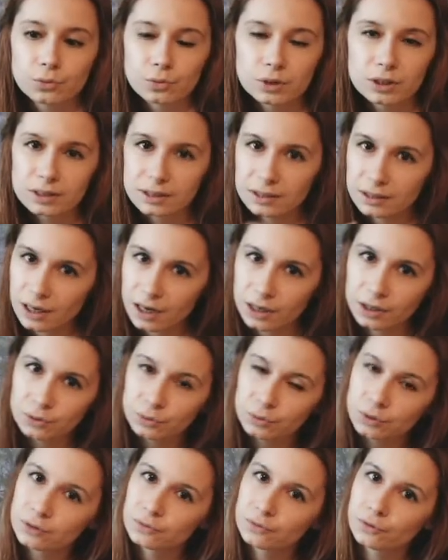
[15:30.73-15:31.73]
We start
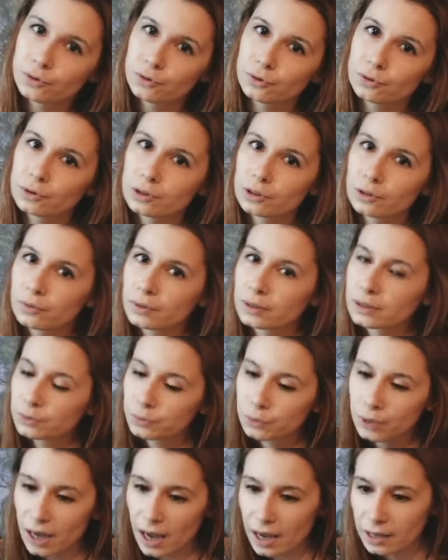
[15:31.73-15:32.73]
with a funeral and
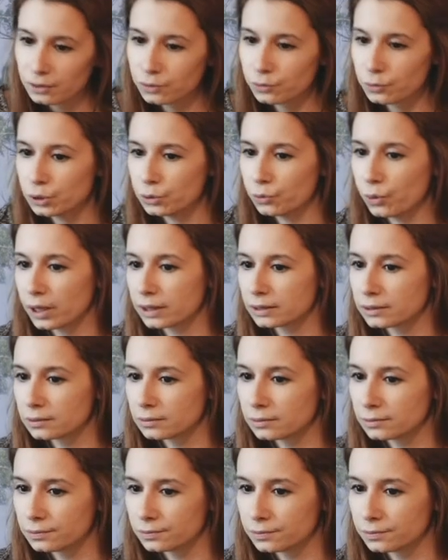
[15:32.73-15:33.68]
we end with one.